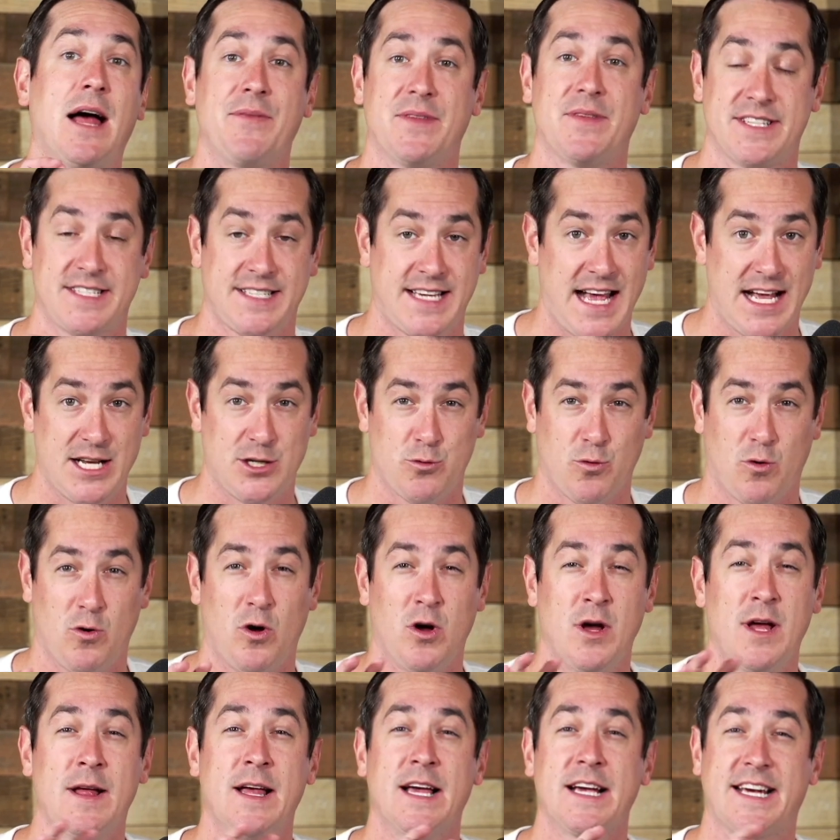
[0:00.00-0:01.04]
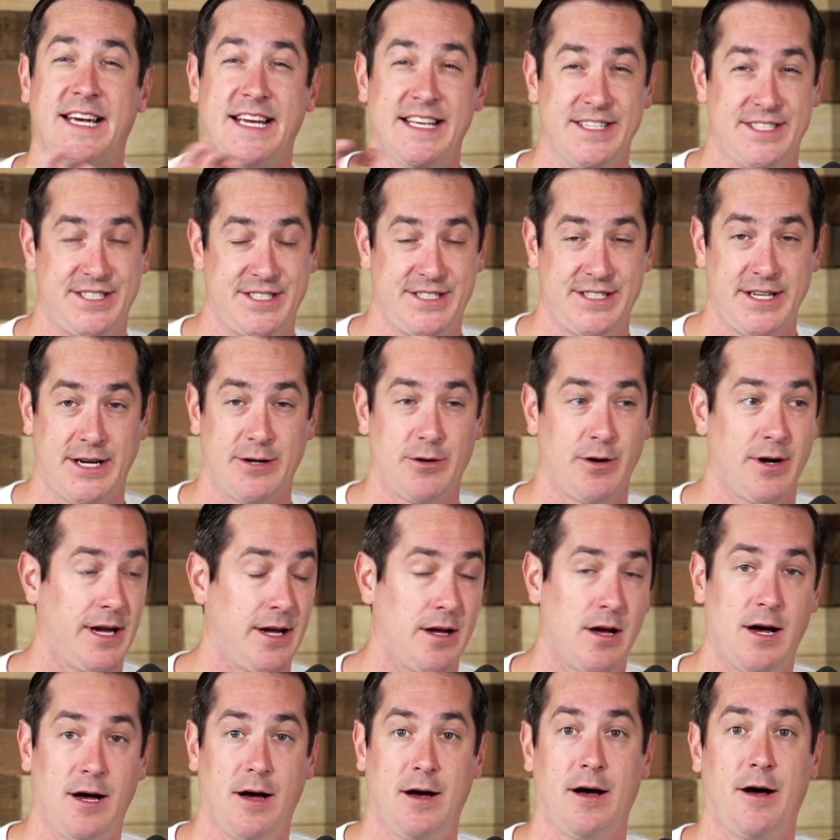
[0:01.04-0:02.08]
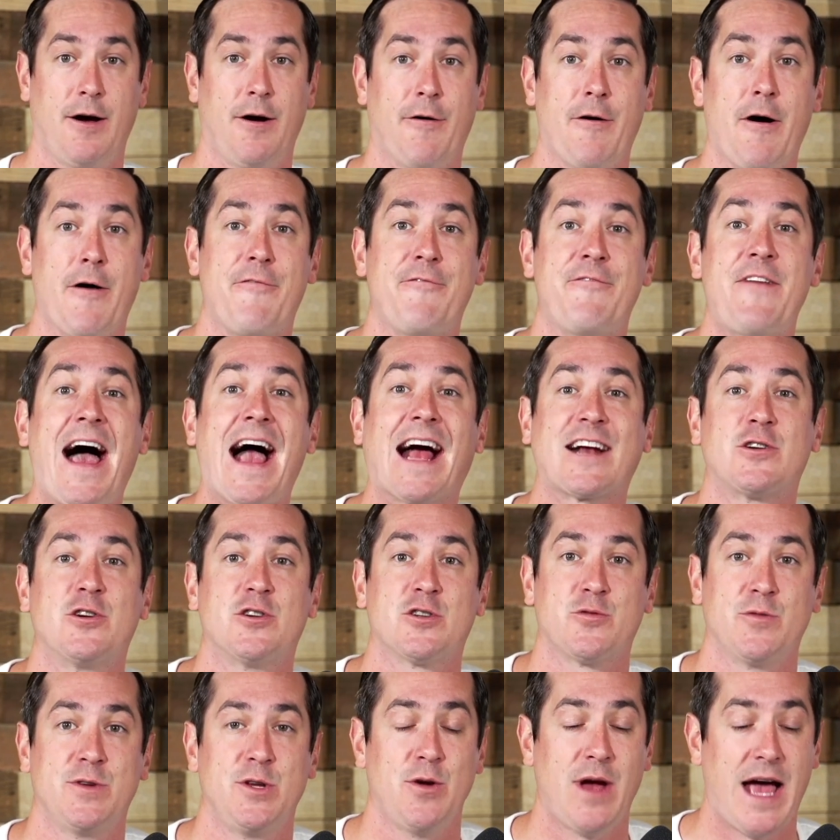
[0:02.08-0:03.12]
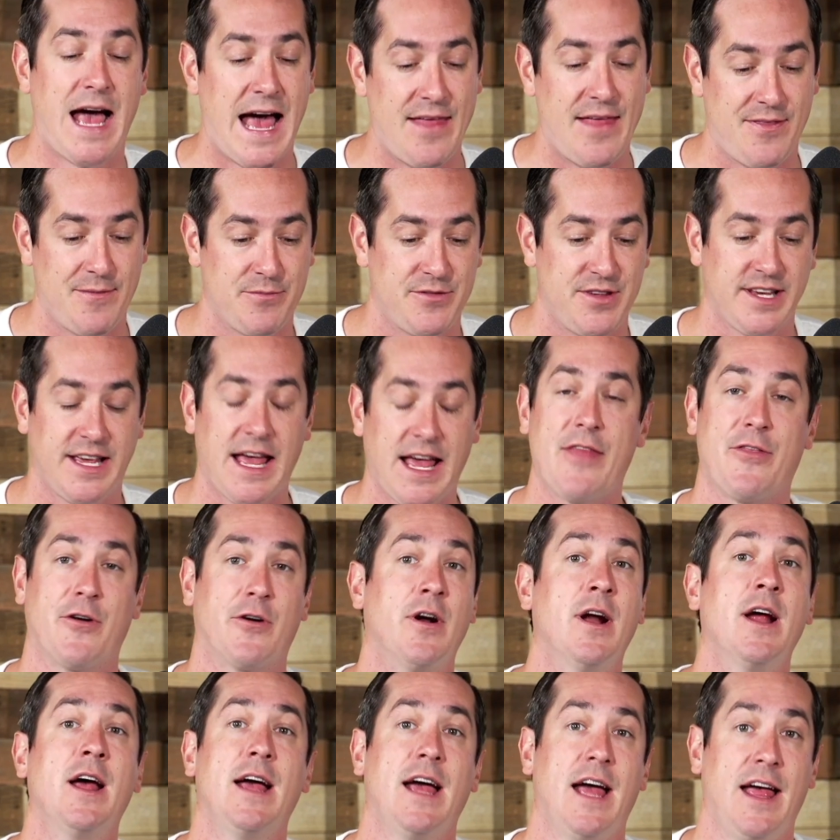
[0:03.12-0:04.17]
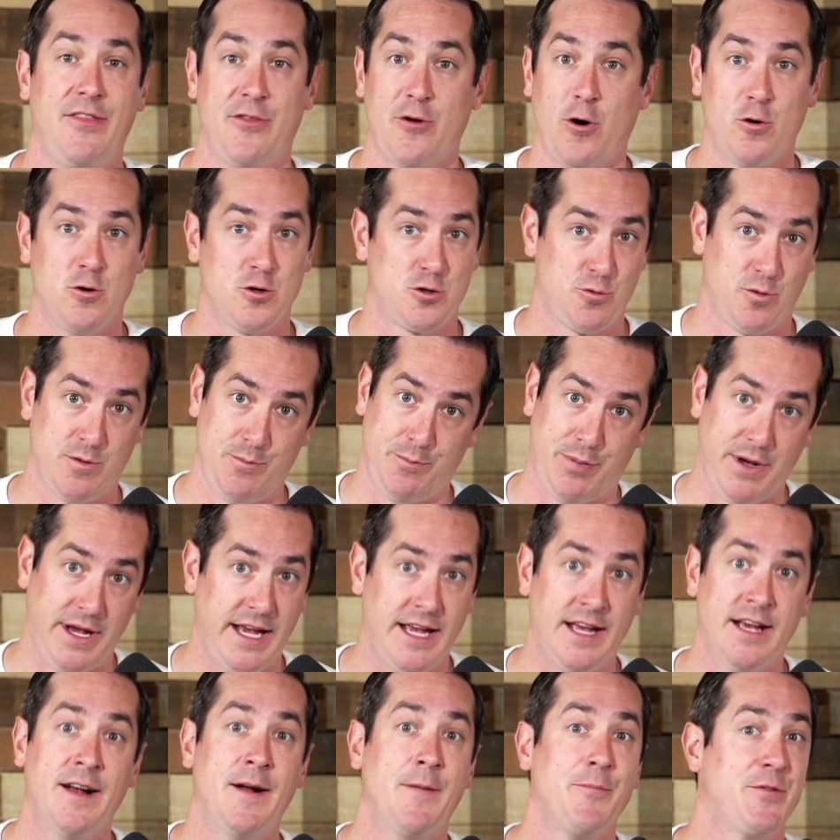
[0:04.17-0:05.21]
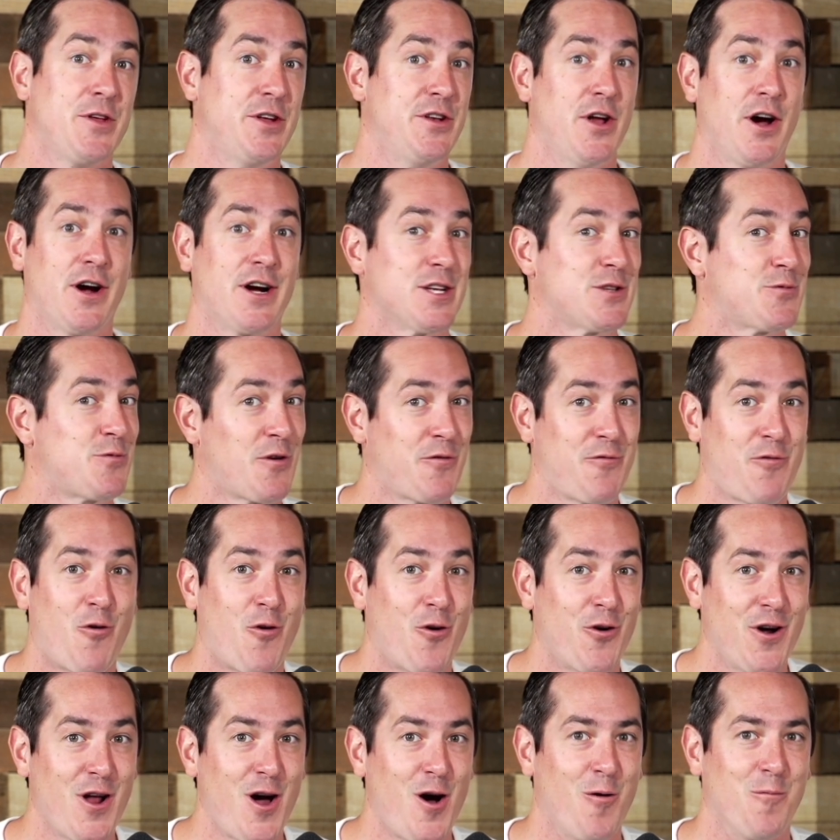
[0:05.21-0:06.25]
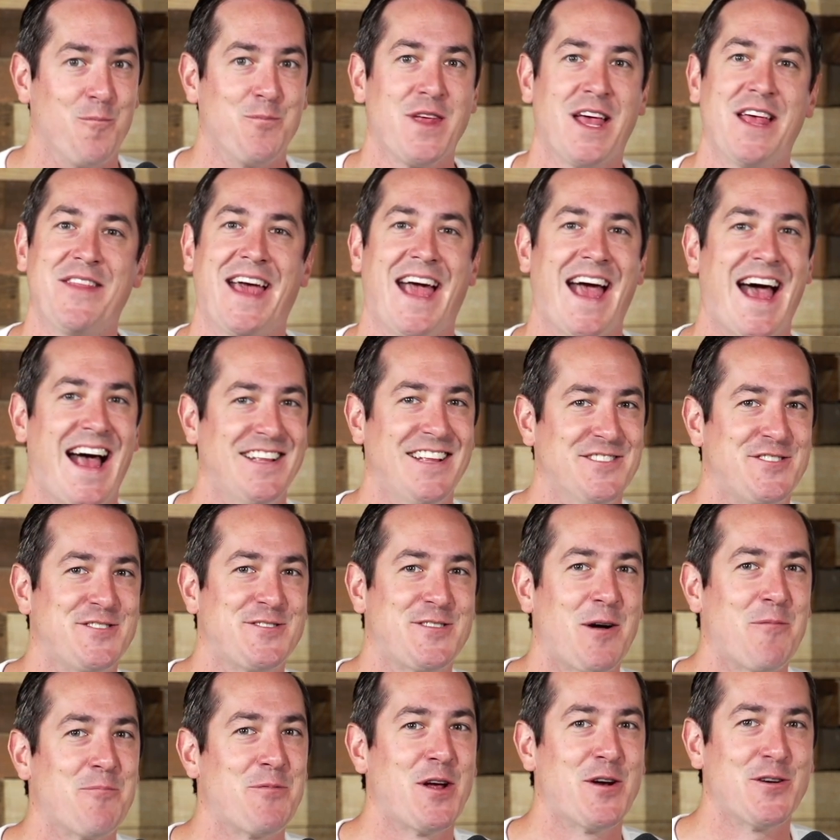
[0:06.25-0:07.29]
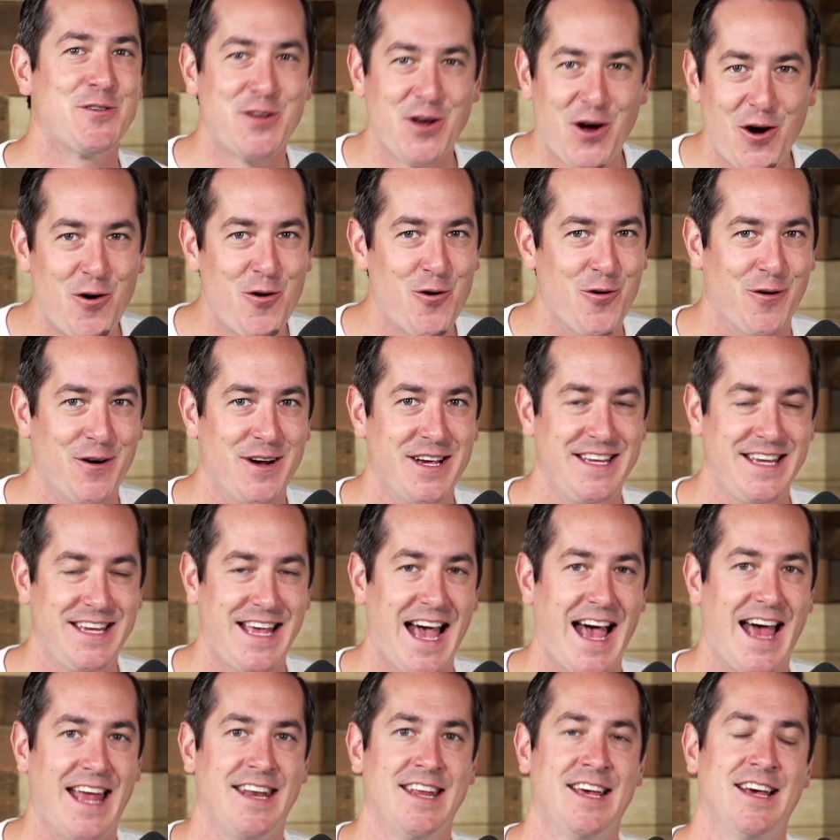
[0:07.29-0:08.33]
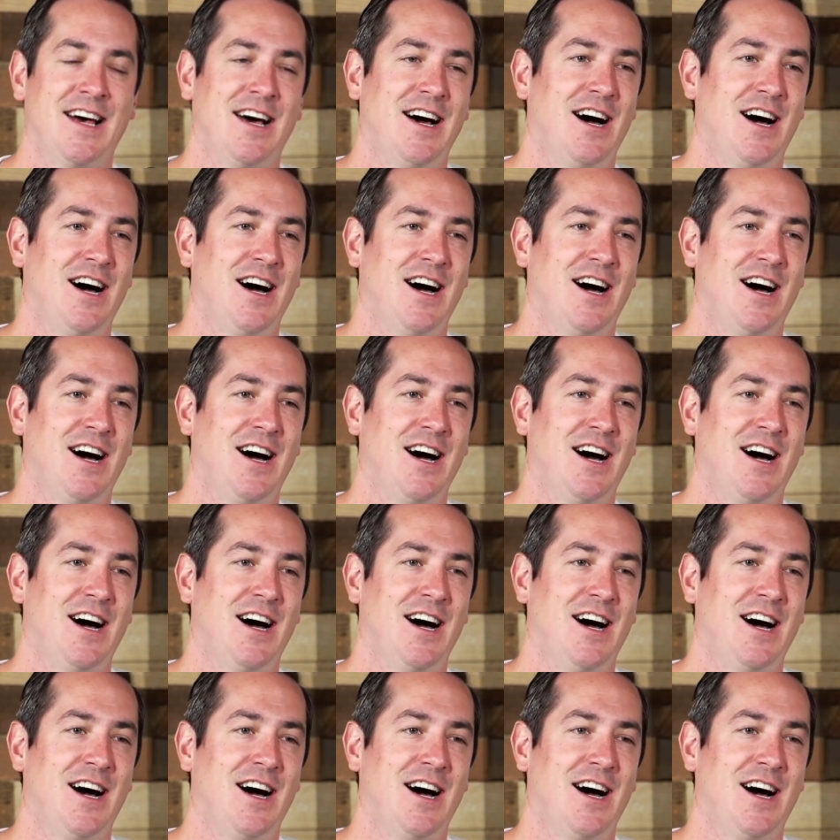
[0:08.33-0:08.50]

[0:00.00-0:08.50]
the schedule, considering factors when you add them together. And those would be the Nuggets were 4-0. They hadn't stubbed their toe yet.